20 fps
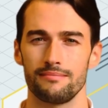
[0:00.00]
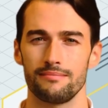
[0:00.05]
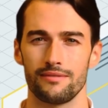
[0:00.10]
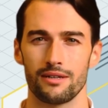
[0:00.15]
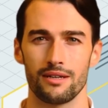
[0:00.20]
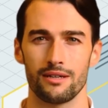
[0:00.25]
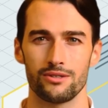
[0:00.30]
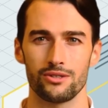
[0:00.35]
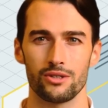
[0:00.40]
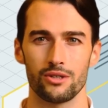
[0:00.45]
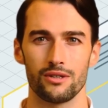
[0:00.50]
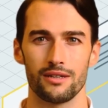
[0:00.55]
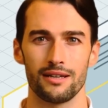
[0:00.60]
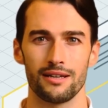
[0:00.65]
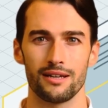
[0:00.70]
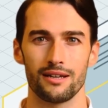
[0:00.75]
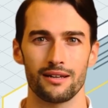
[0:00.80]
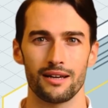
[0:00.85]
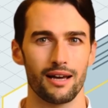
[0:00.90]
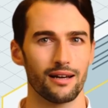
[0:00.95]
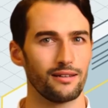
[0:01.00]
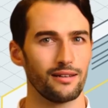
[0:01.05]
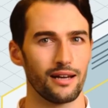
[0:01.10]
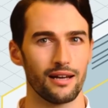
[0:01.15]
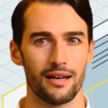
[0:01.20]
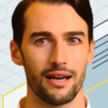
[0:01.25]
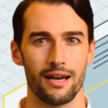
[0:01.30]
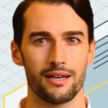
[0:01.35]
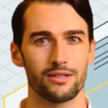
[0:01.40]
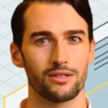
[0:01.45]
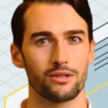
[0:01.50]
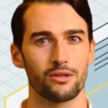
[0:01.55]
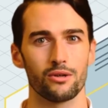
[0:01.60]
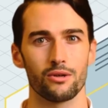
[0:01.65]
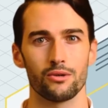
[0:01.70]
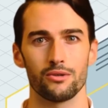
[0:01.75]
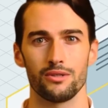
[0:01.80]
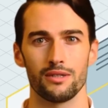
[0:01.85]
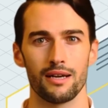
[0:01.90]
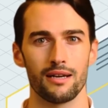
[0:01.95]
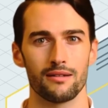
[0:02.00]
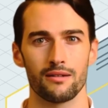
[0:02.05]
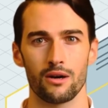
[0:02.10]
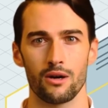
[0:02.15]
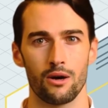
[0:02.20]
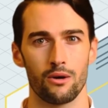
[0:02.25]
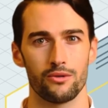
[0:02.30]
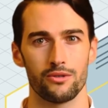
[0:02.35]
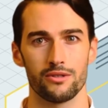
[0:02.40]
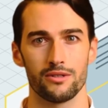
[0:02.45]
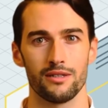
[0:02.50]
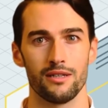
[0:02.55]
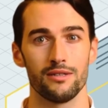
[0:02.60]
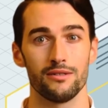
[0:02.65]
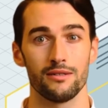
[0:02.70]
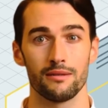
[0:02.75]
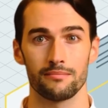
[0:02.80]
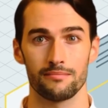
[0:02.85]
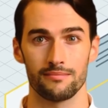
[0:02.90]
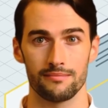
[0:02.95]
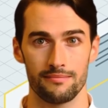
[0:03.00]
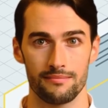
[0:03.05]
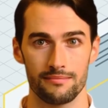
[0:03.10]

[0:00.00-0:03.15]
The inserted command then executes in the host system.